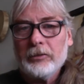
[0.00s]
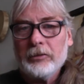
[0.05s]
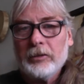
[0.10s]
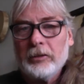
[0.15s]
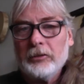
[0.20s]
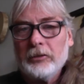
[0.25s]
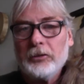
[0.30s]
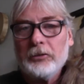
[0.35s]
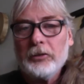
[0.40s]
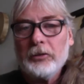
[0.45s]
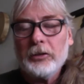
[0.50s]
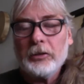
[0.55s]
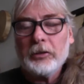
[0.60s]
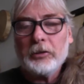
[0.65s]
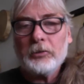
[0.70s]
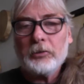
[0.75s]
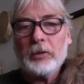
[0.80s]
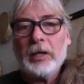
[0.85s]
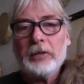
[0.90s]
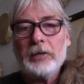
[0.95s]
there's a certain
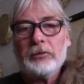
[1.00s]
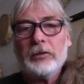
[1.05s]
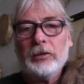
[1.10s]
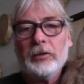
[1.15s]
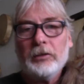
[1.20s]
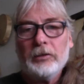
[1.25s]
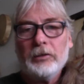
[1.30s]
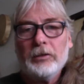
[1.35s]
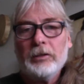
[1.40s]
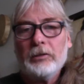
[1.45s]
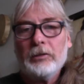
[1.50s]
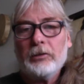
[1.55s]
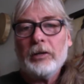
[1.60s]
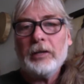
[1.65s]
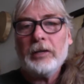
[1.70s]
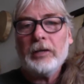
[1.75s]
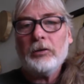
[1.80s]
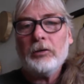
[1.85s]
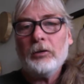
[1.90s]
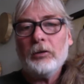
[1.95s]
cross
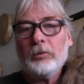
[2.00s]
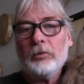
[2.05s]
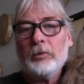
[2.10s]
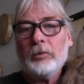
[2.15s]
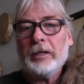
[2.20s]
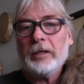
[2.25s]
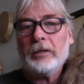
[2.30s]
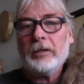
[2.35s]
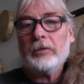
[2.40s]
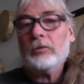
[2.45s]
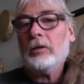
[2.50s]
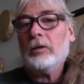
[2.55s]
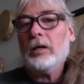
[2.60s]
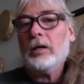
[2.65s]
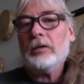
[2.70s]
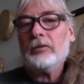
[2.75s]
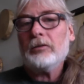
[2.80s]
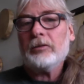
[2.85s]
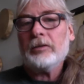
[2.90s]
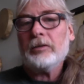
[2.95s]
crosshold we could
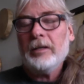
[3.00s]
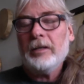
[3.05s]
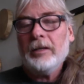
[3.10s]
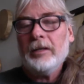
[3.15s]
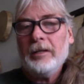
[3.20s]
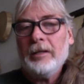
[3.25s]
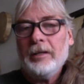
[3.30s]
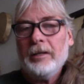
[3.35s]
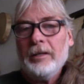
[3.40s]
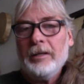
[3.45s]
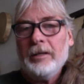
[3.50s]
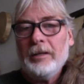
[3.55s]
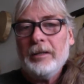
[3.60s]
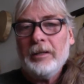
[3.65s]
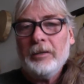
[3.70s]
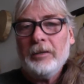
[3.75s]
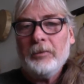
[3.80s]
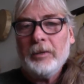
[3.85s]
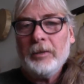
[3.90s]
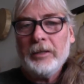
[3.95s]
cross,
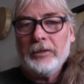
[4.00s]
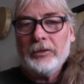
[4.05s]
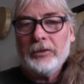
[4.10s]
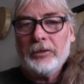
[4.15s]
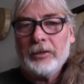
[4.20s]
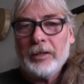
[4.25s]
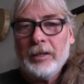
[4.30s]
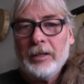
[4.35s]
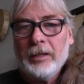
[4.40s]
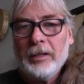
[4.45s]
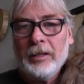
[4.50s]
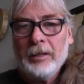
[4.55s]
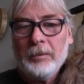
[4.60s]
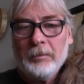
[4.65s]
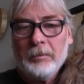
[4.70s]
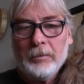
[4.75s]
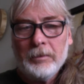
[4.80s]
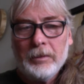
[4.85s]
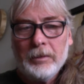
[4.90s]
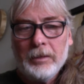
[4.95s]
in which um,
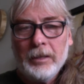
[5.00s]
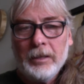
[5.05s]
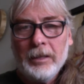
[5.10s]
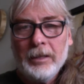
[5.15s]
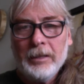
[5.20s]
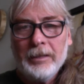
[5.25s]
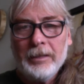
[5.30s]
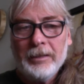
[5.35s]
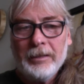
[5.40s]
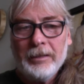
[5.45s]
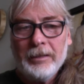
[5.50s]
uh,